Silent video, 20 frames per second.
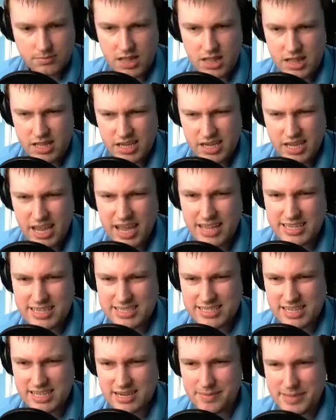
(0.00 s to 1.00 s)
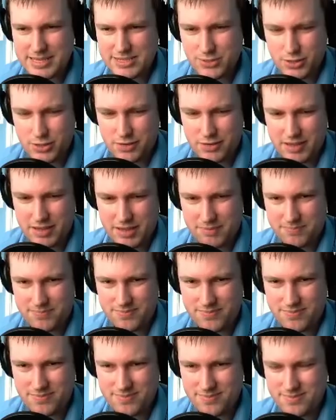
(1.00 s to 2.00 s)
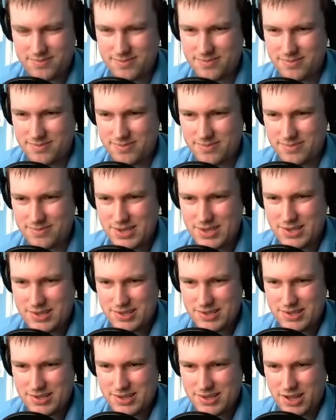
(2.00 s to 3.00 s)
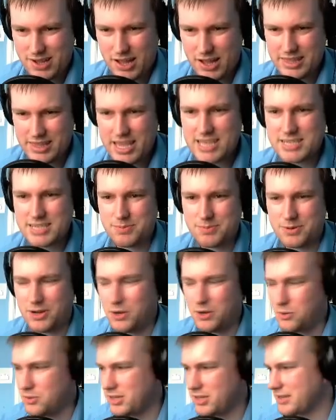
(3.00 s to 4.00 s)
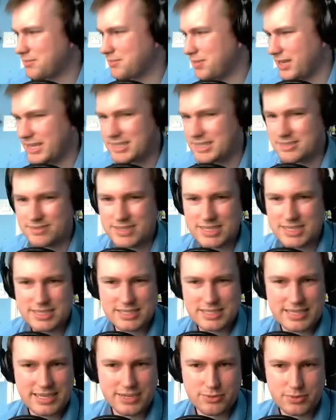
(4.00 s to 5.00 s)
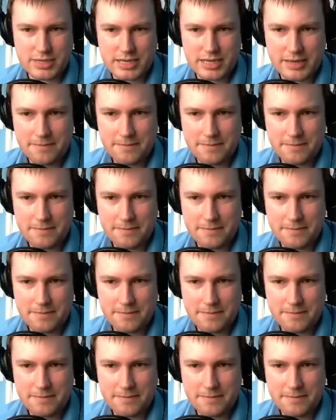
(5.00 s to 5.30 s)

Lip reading: Yeah, this is going to be sort of our desperate holding place for this stage, really.